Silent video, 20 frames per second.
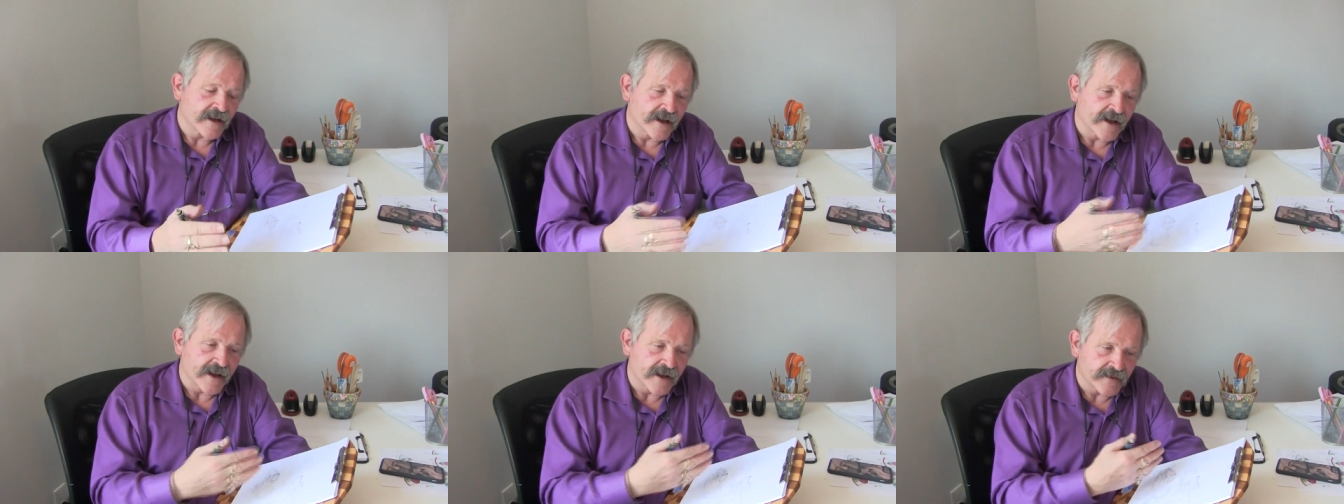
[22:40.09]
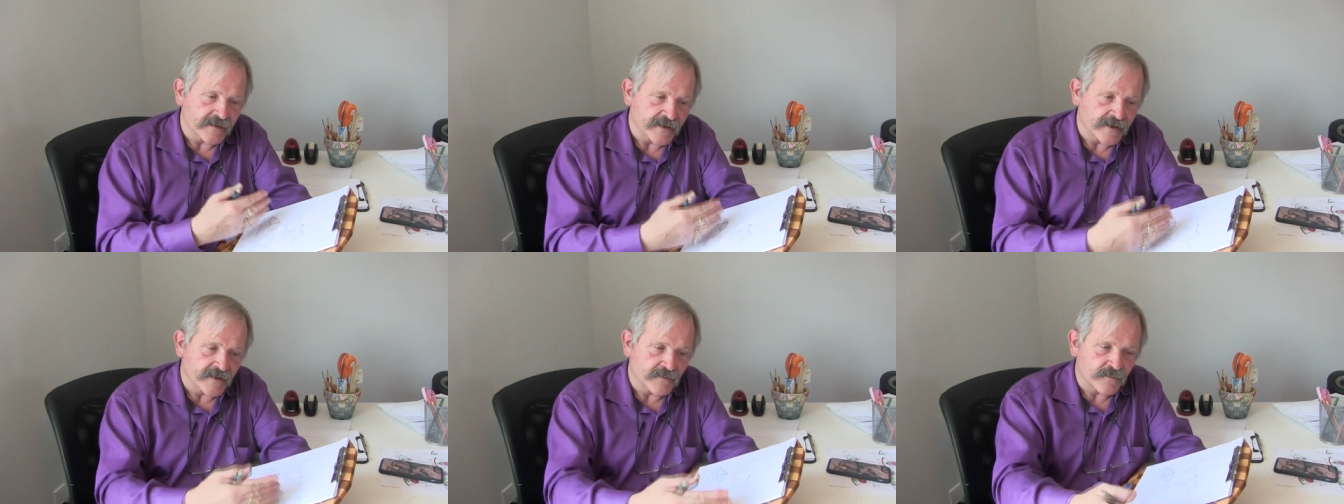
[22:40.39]

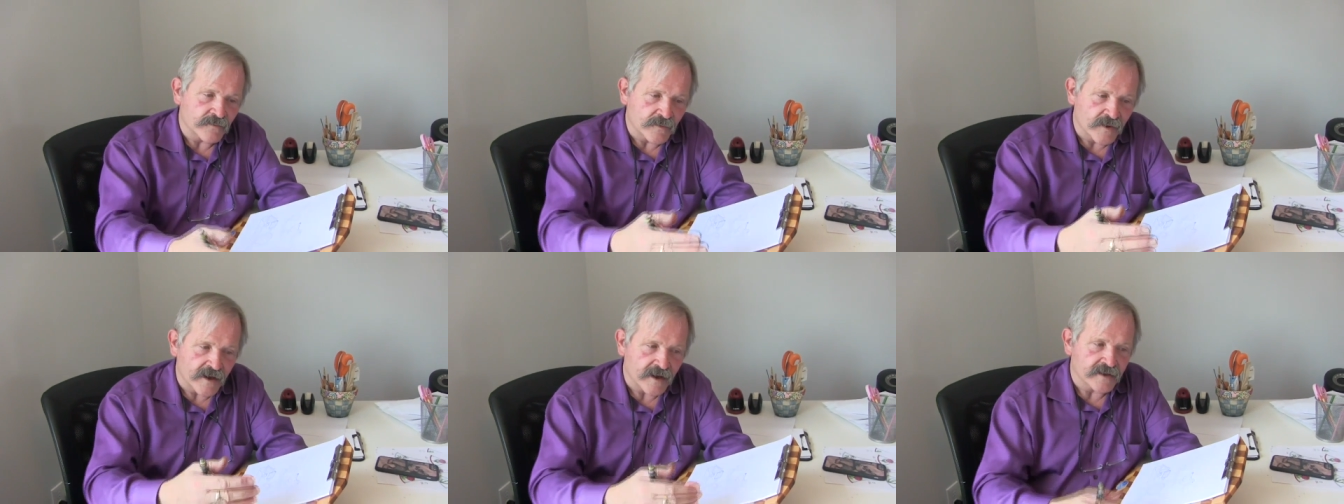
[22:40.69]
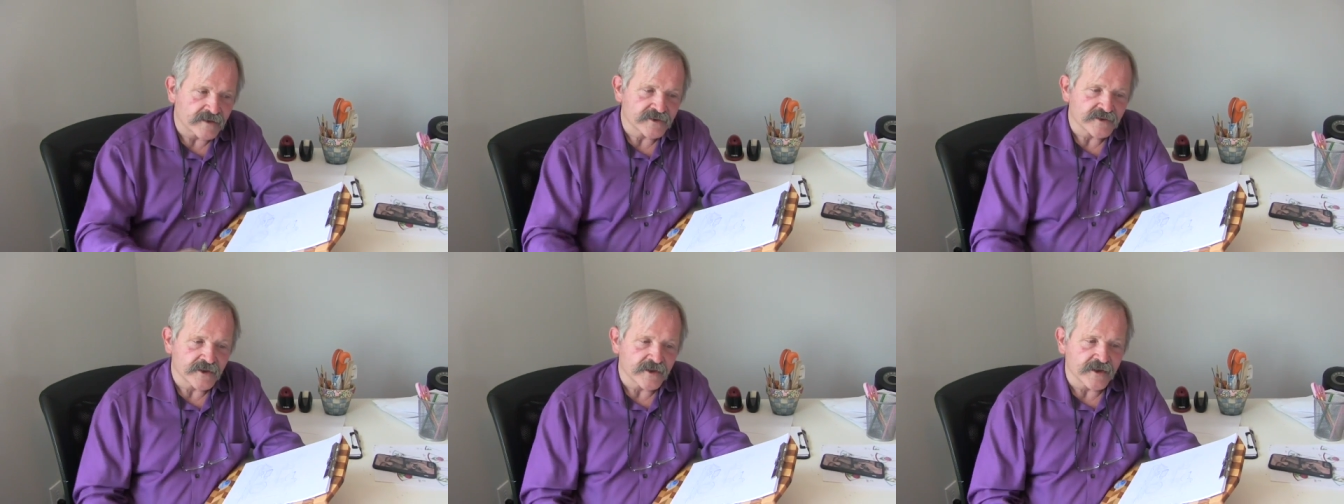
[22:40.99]
and then
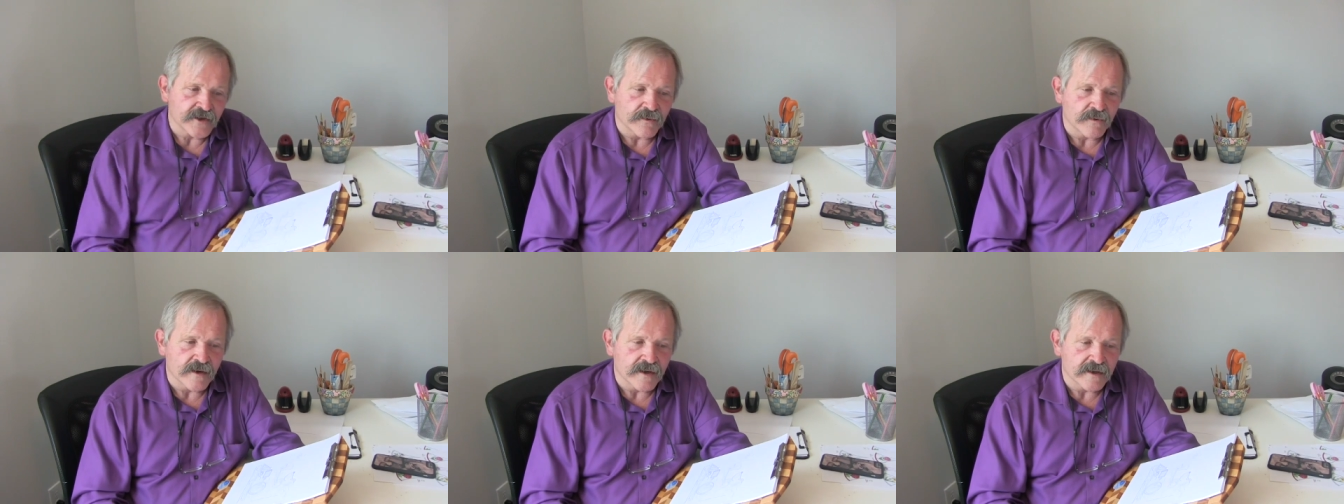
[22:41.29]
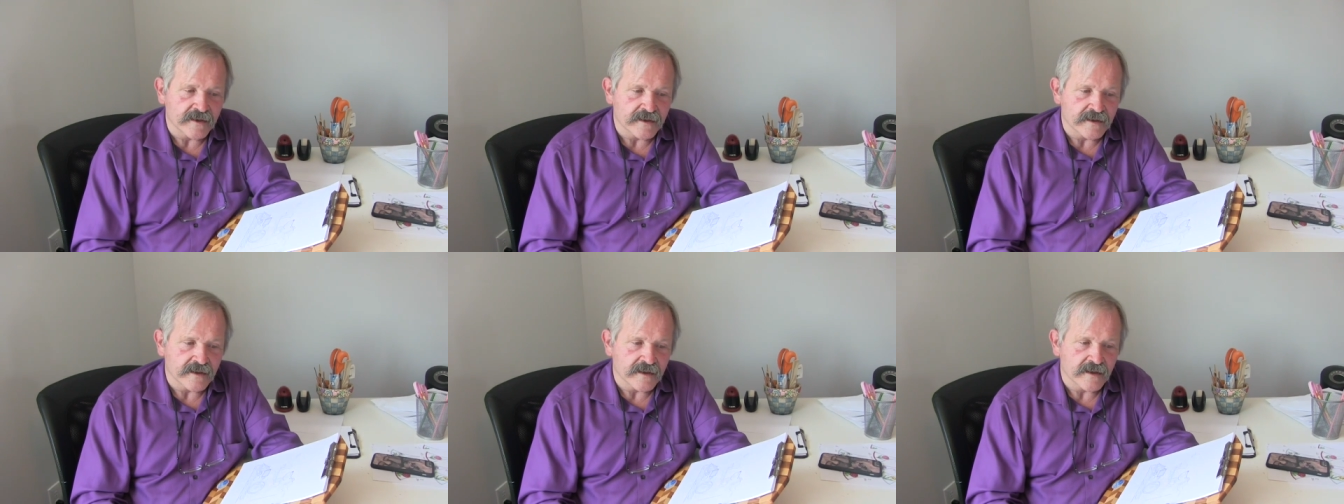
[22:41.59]
I'll show you
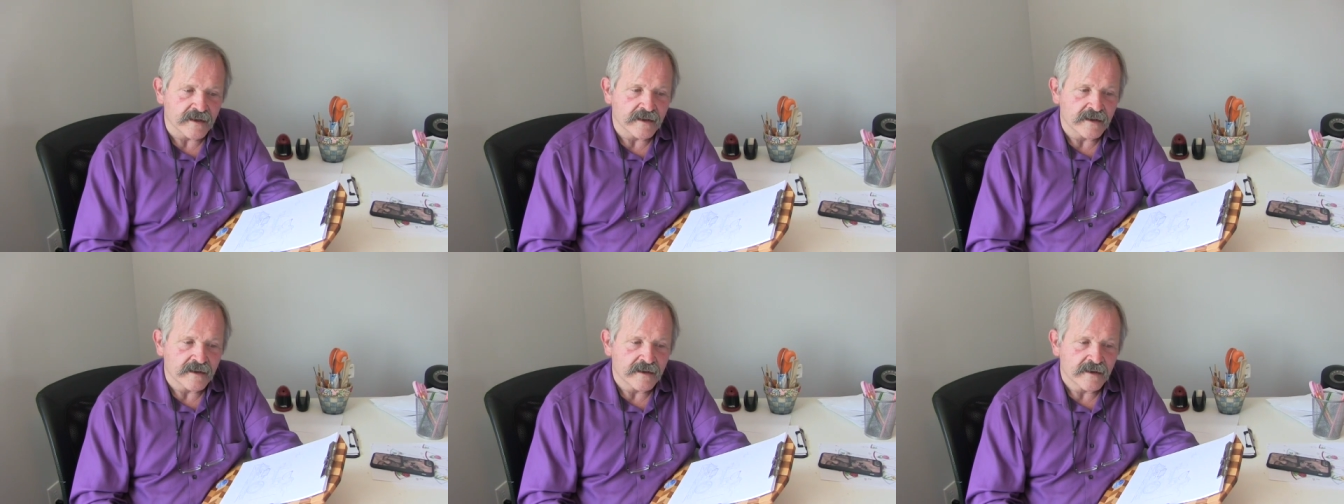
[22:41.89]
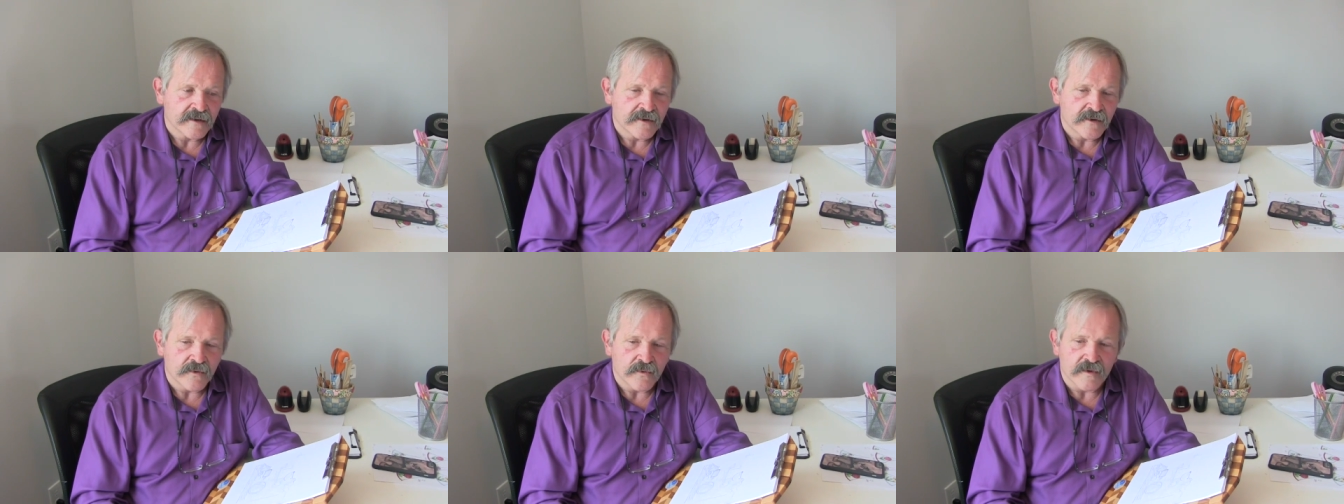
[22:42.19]
what
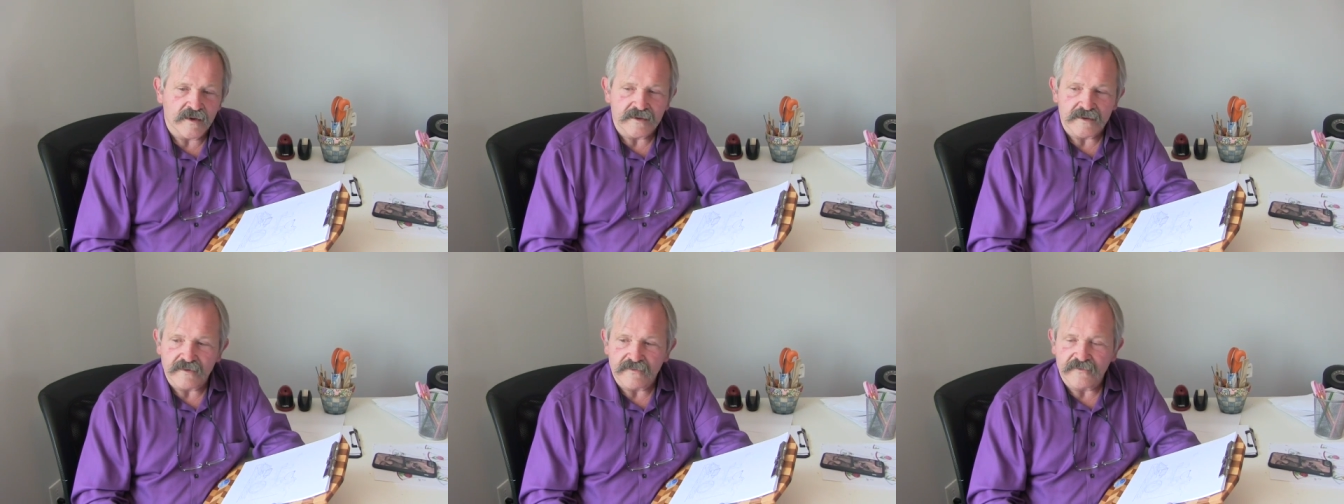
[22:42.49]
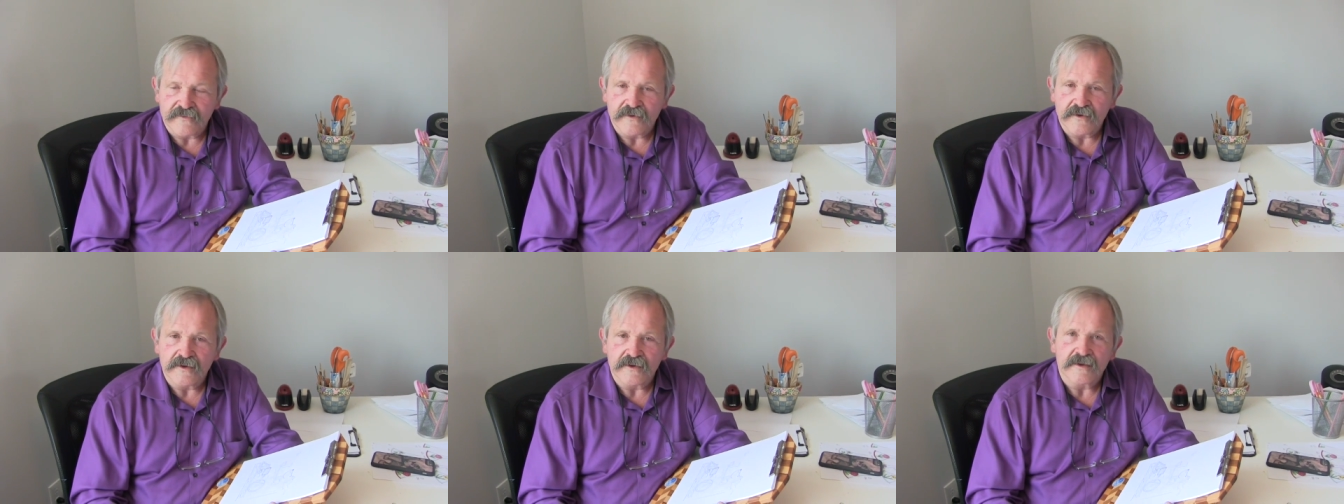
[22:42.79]
the
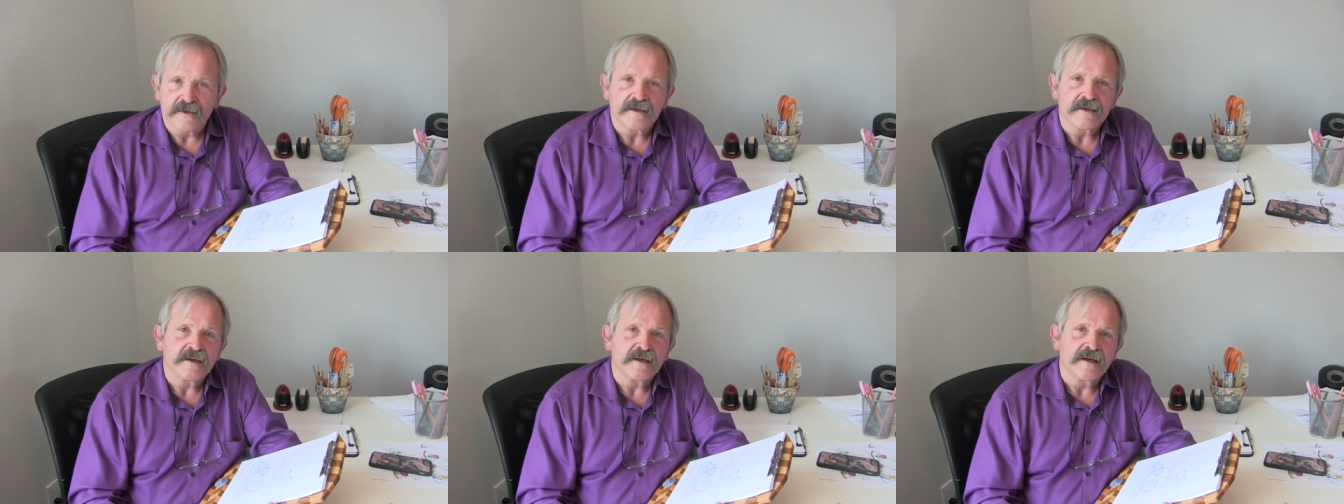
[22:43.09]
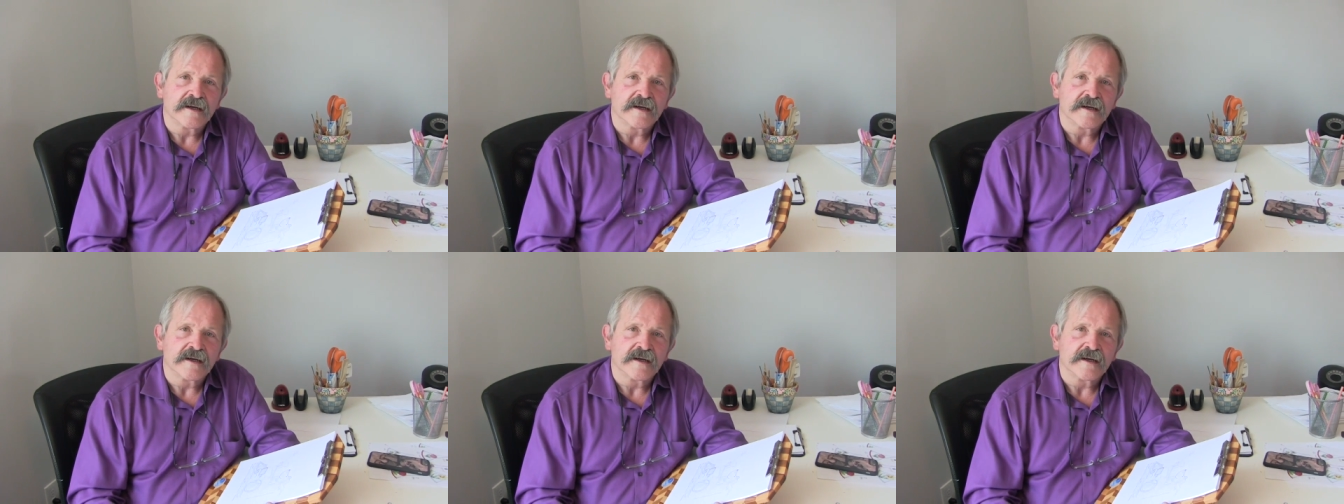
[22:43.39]
full